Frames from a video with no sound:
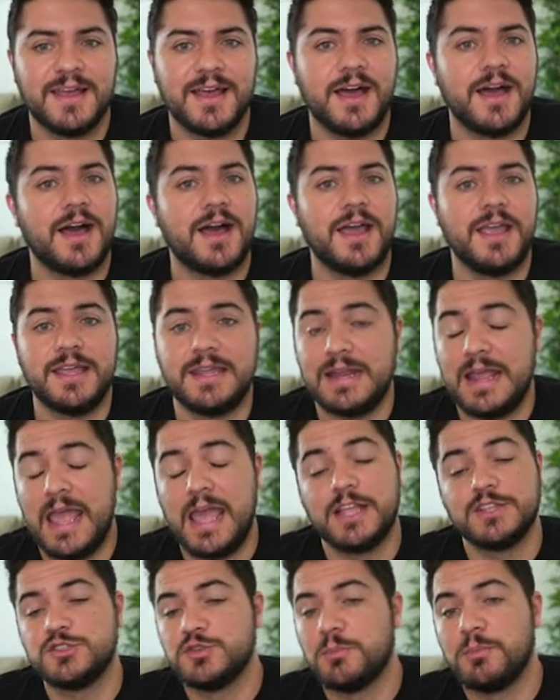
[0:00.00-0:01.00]
uh, and I
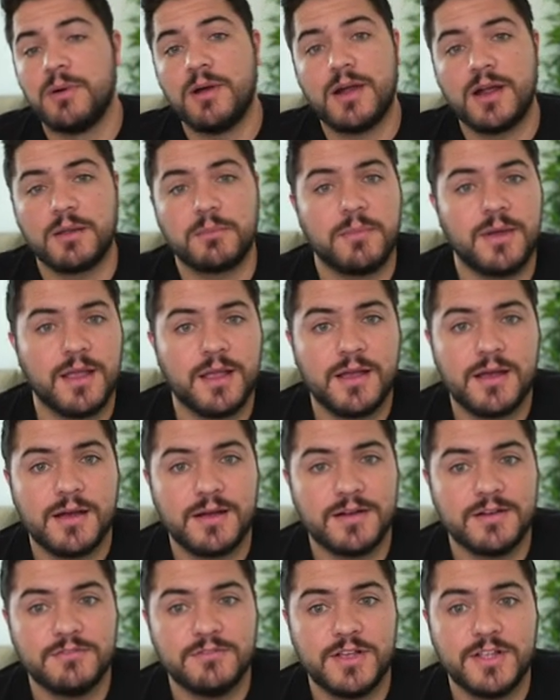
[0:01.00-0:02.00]
had to park my
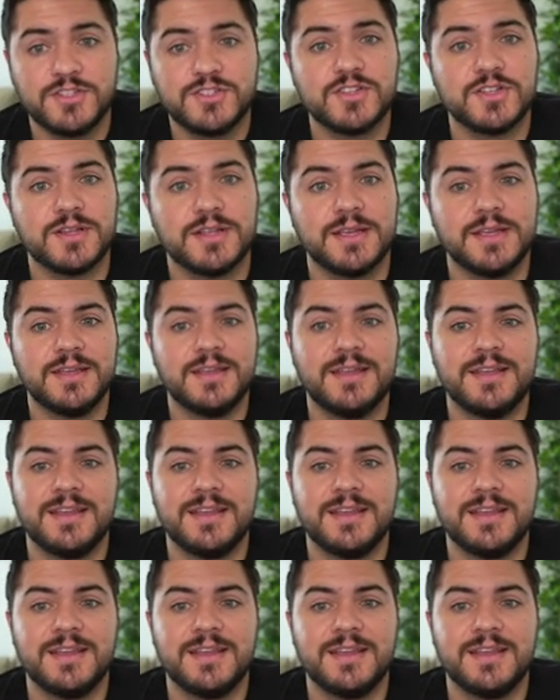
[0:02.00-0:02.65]
car eventually,